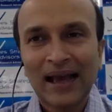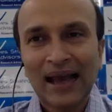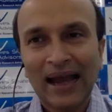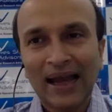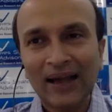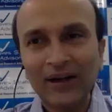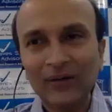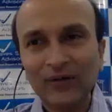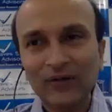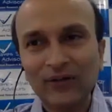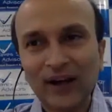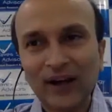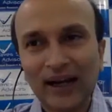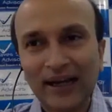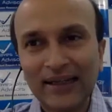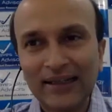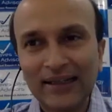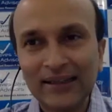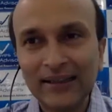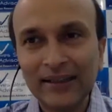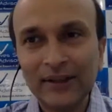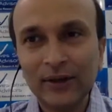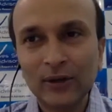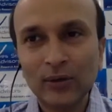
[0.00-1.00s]
And
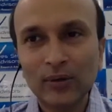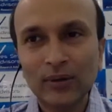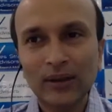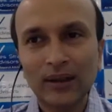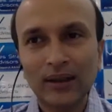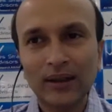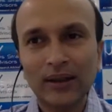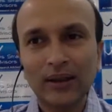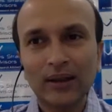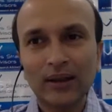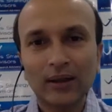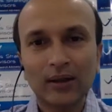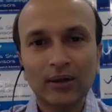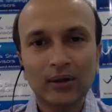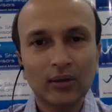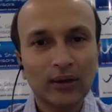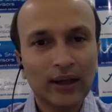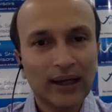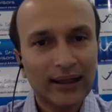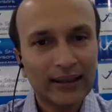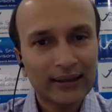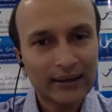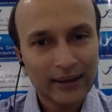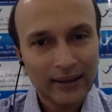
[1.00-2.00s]
finally, to
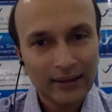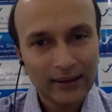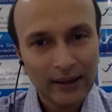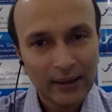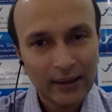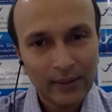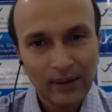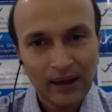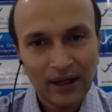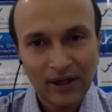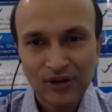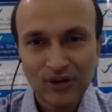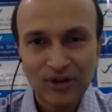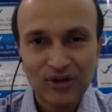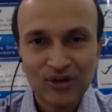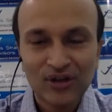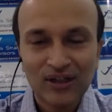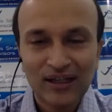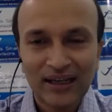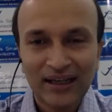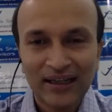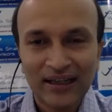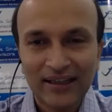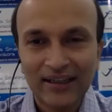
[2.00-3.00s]
conclude, I think Devashish
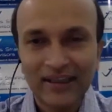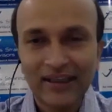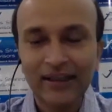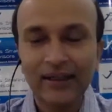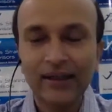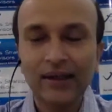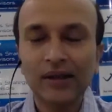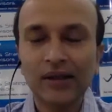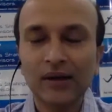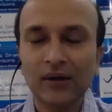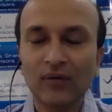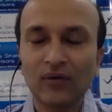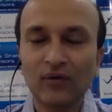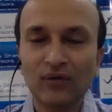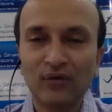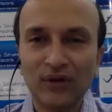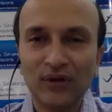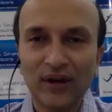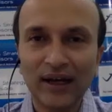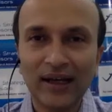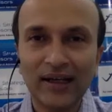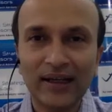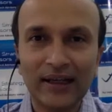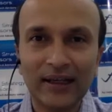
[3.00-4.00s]
Lahiri is a
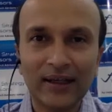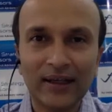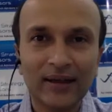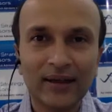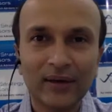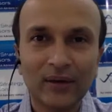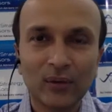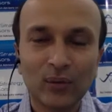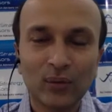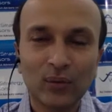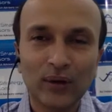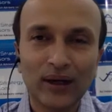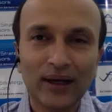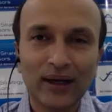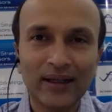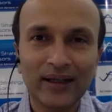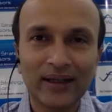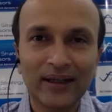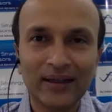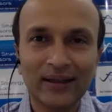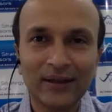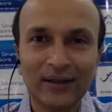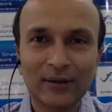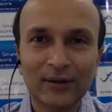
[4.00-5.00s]
very,
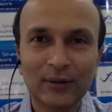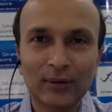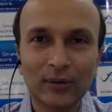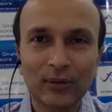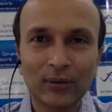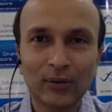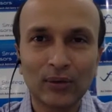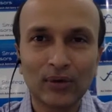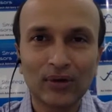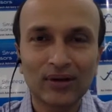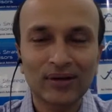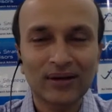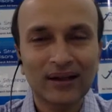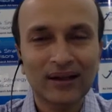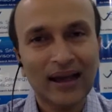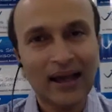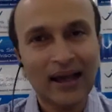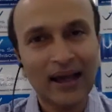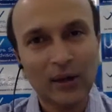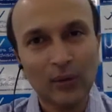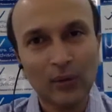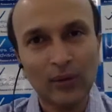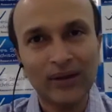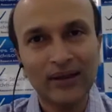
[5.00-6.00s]
very close
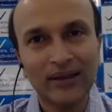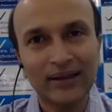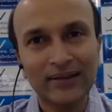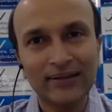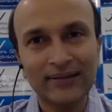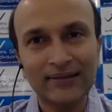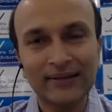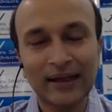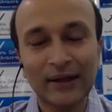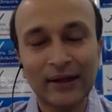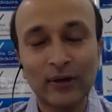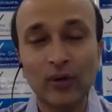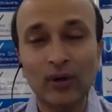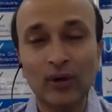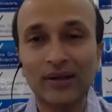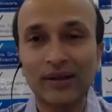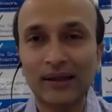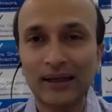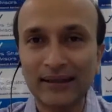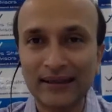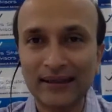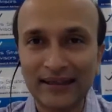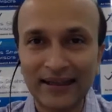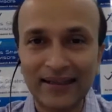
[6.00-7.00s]
acquaintance who has
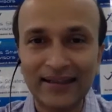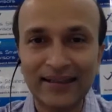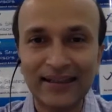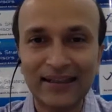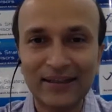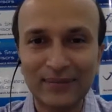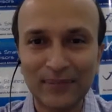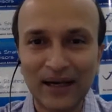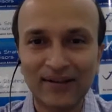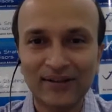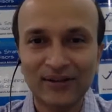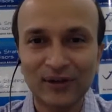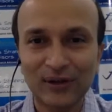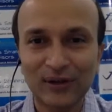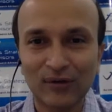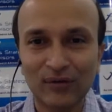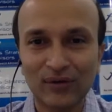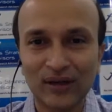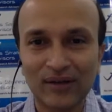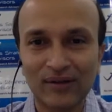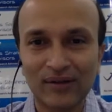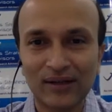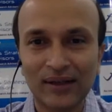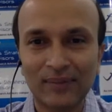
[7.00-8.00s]
attended Master of
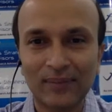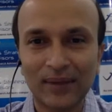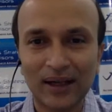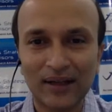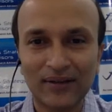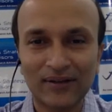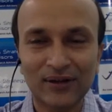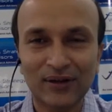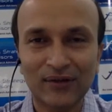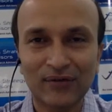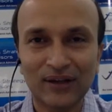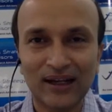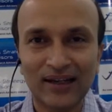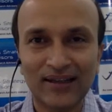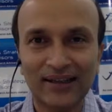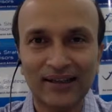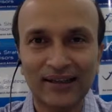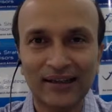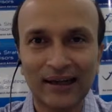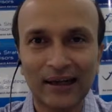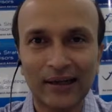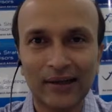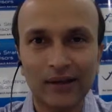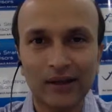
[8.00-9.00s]
Waves and Master of
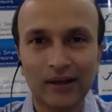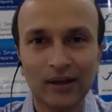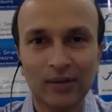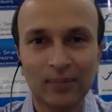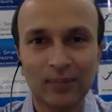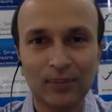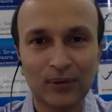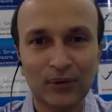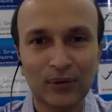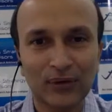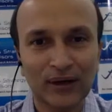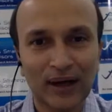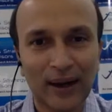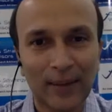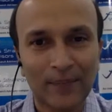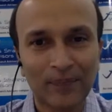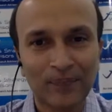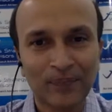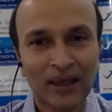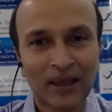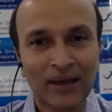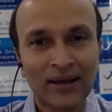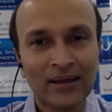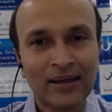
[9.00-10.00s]
Technical Analysis
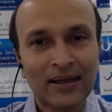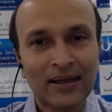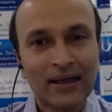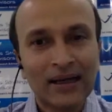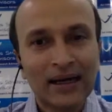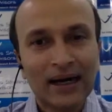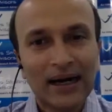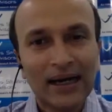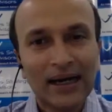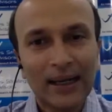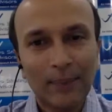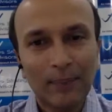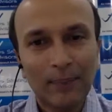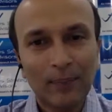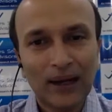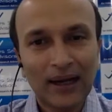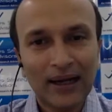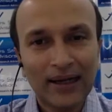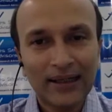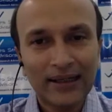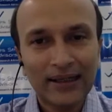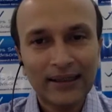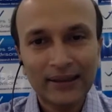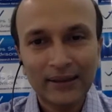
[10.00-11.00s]
program. I
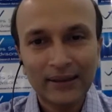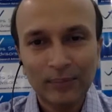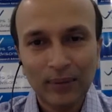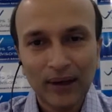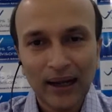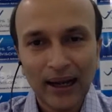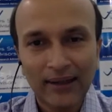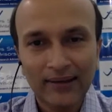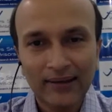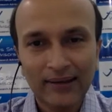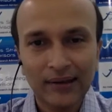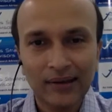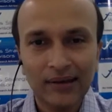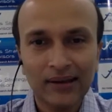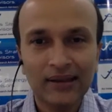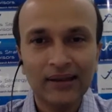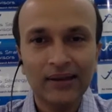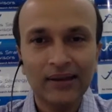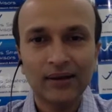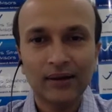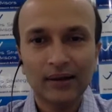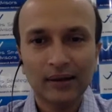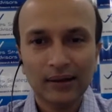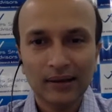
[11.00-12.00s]
apply it in practice
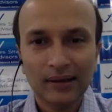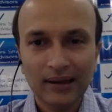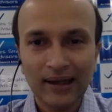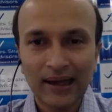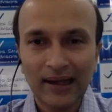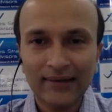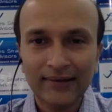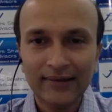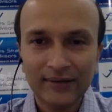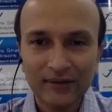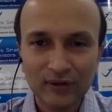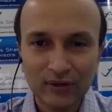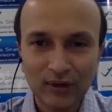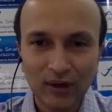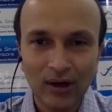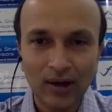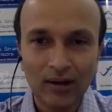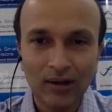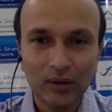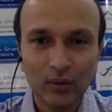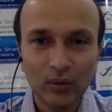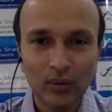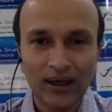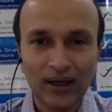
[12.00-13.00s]
in select
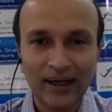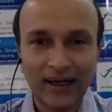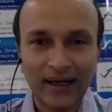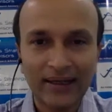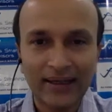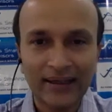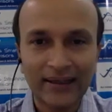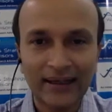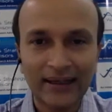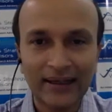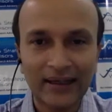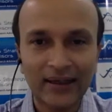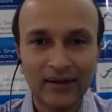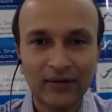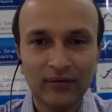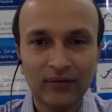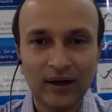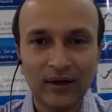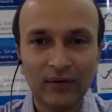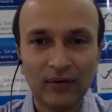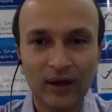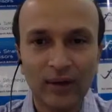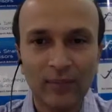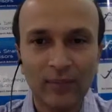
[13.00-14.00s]
stocks where I can
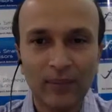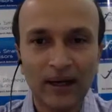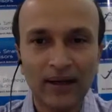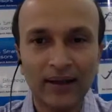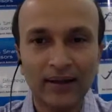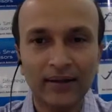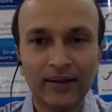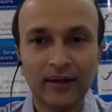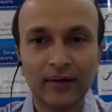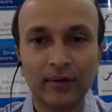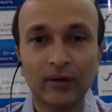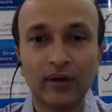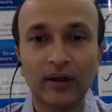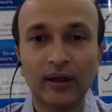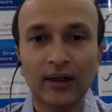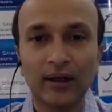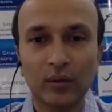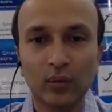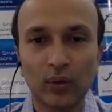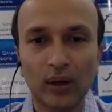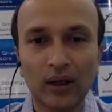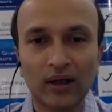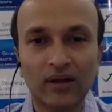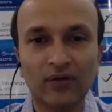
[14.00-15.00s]
identify wave pattern. It
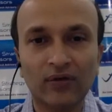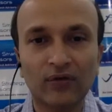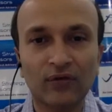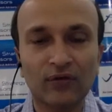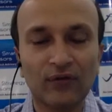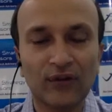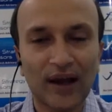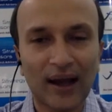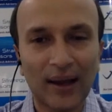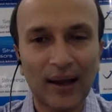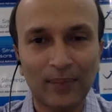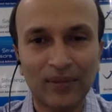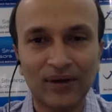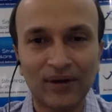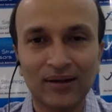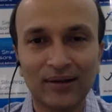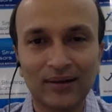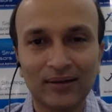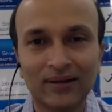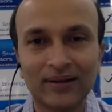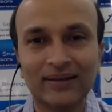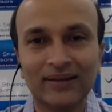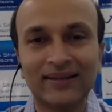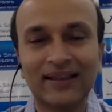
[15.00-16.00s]
really works
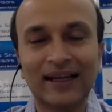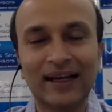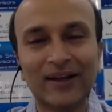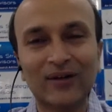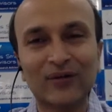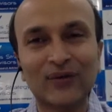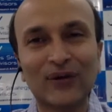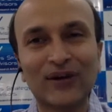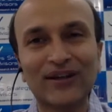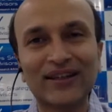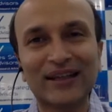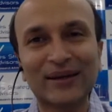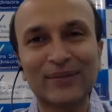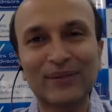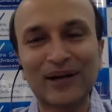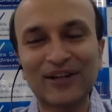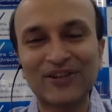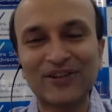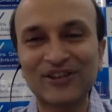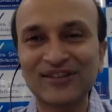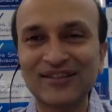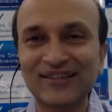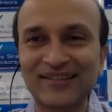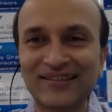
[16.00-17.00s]
fabulously. That's what
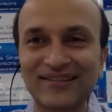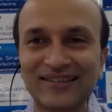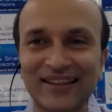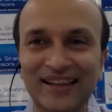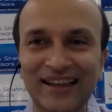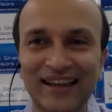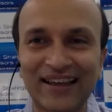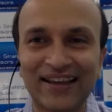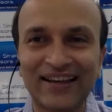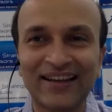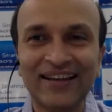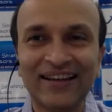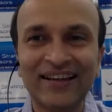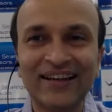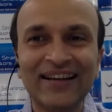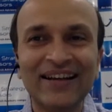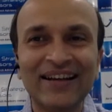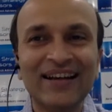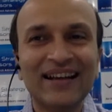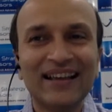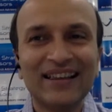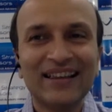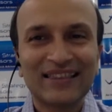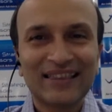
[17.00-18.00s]
Devashish is saying.
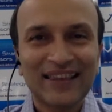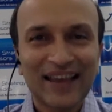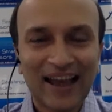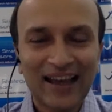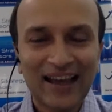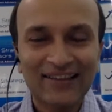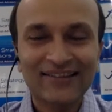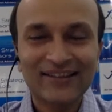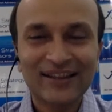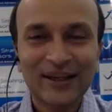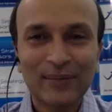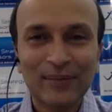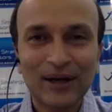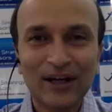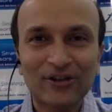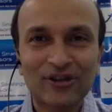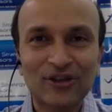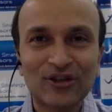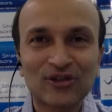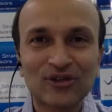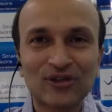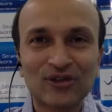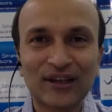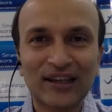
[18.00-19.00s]
Thanks,
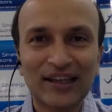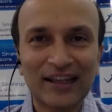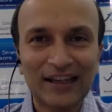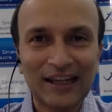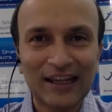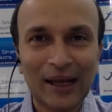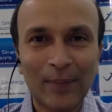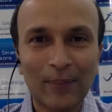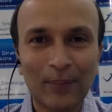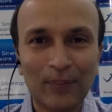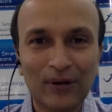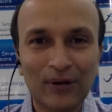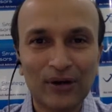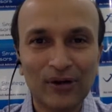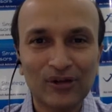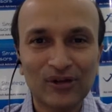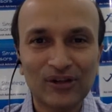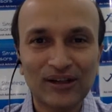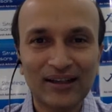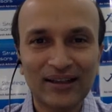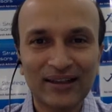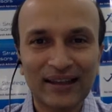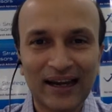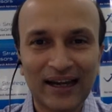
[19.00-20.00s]
Devashish. Really
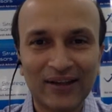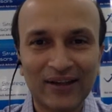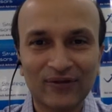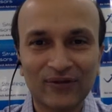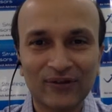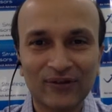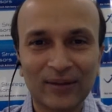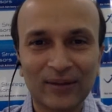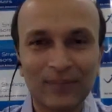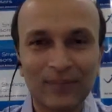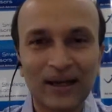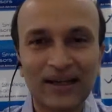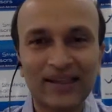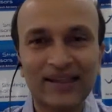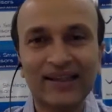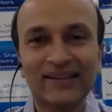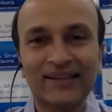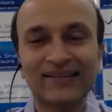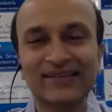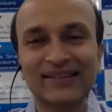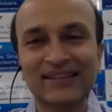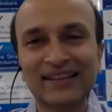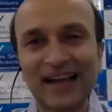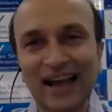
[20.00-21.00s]
appreciate that feedback
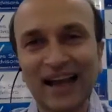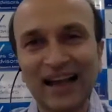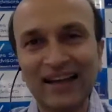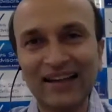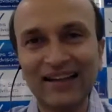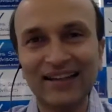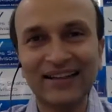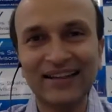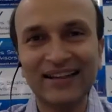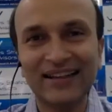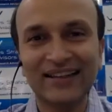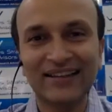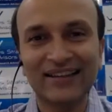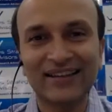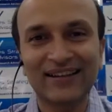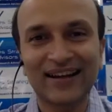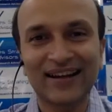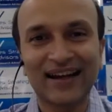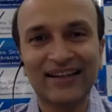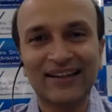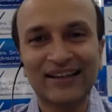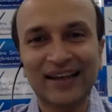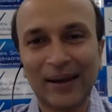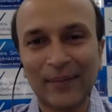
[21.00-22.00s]
exactly at the
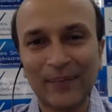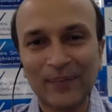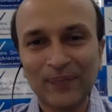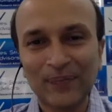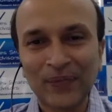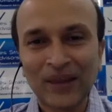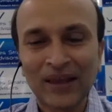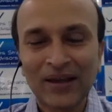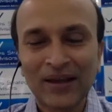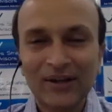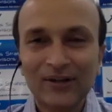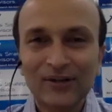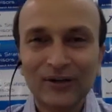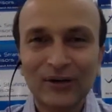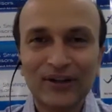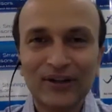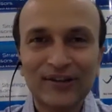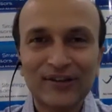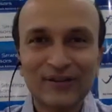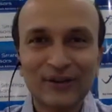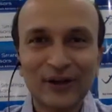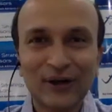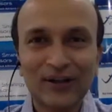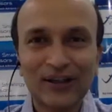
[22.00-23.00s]
right time. So
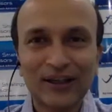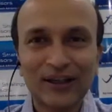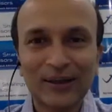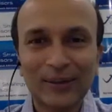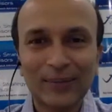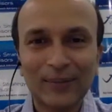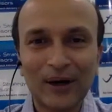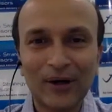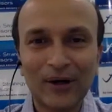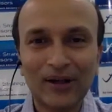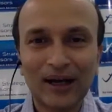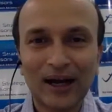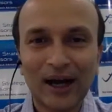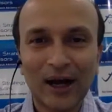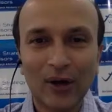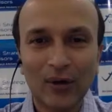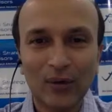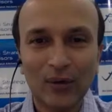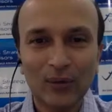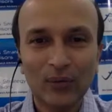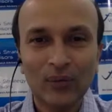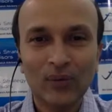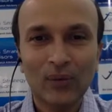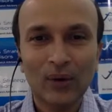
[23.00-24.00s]
he's talking about
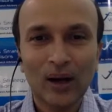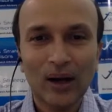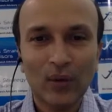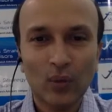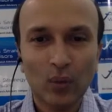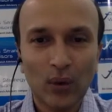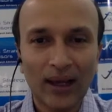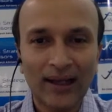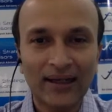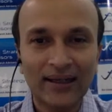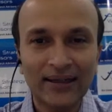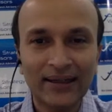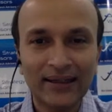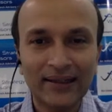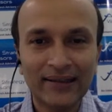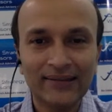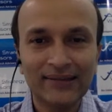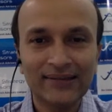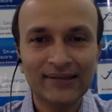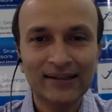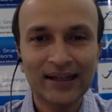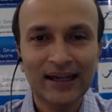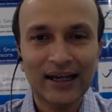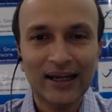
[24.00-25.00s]
how well he
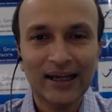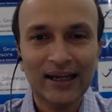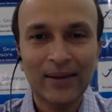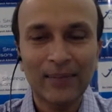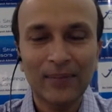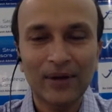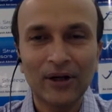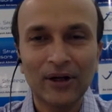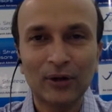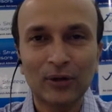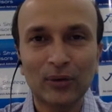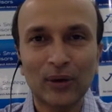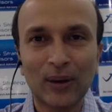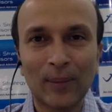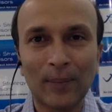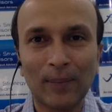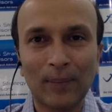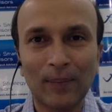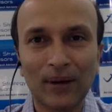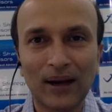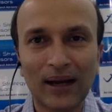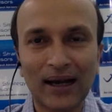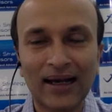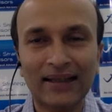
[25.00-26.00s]
is able to
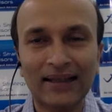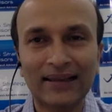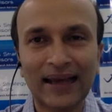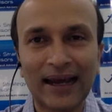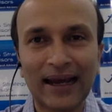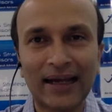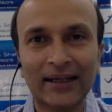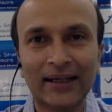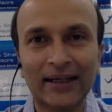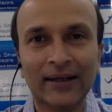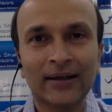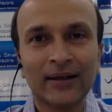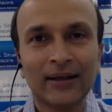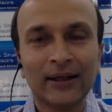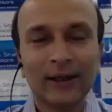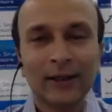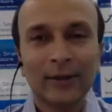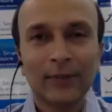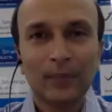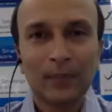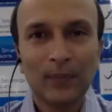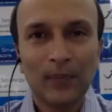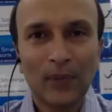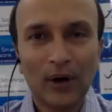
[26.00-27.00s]
apply that
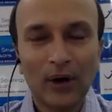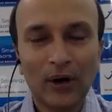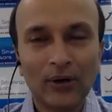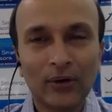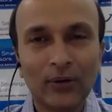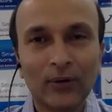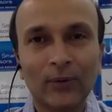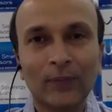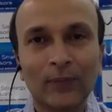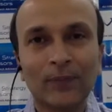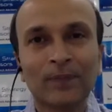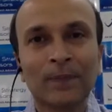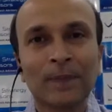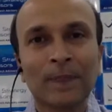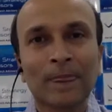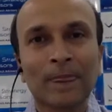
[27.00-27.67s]
module.